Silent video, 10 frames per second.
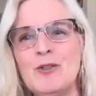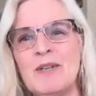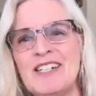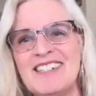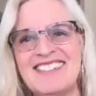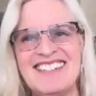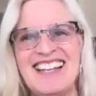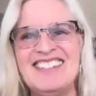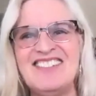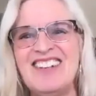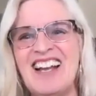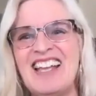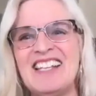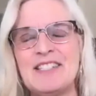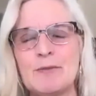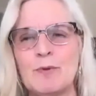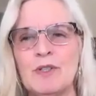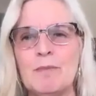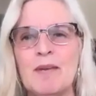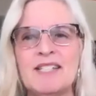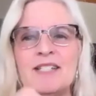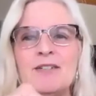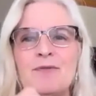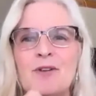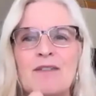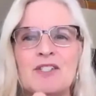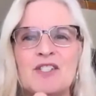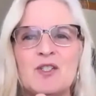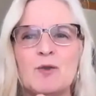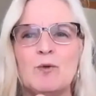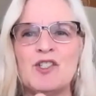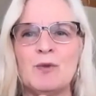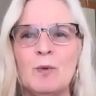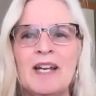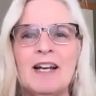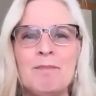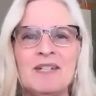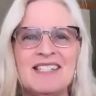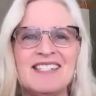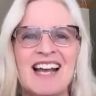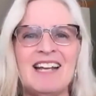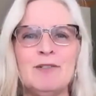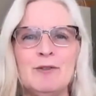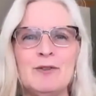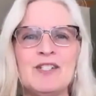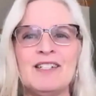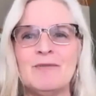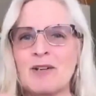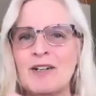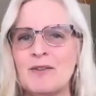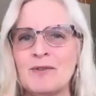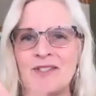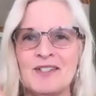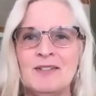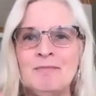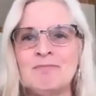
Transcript: but it's really messy if you have to squish it way up inside using one of those little